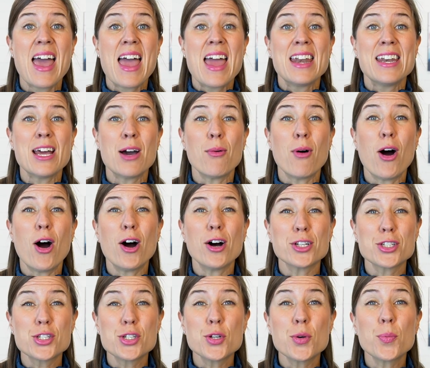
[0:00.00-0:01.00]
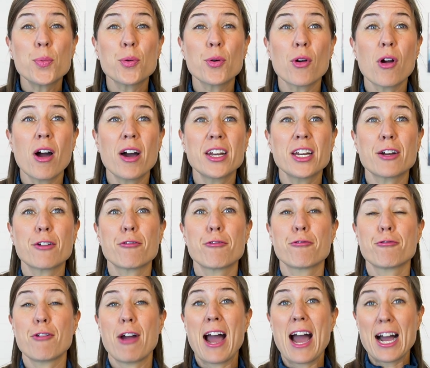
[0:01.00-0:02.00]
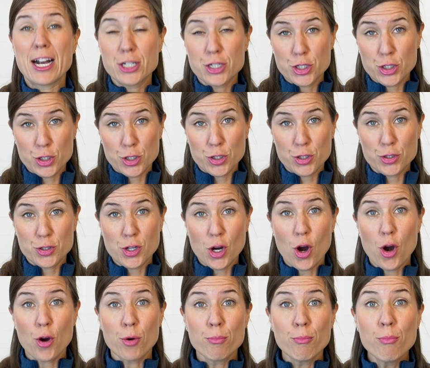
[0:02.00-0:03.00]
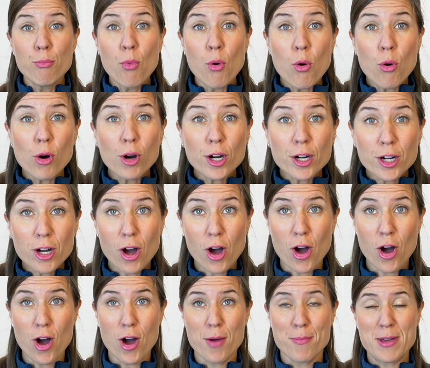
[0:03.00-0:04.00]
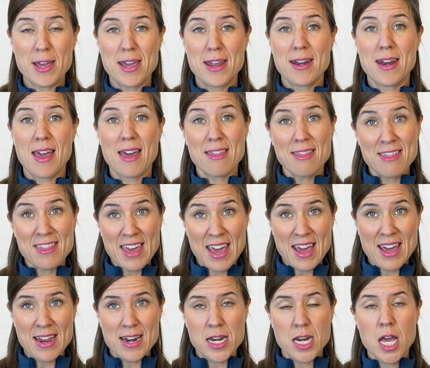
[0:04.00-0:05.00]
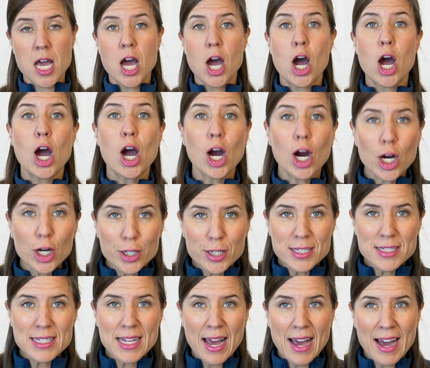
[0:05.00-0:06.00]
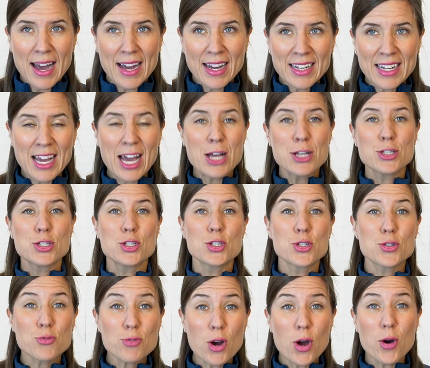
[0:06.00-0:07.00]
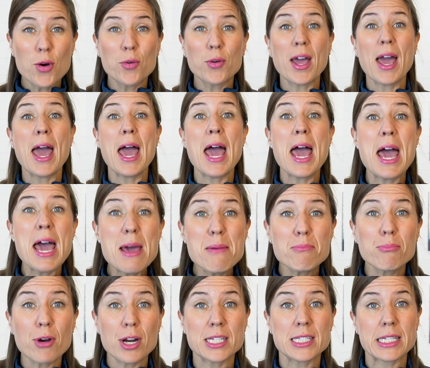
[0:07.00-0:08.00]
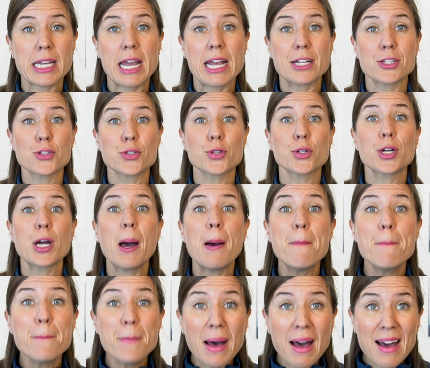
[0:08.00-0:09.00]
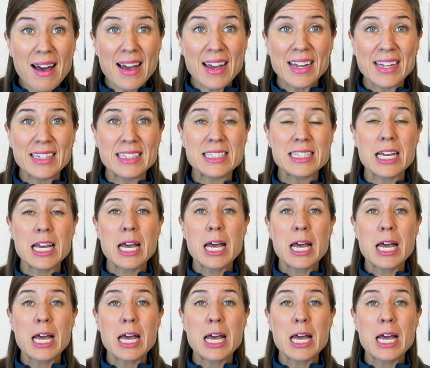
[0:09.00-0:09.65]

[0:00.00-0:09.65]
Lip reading: Now, osteoporotic fractures are more common than heart attack, stroke, and breast cancer combined.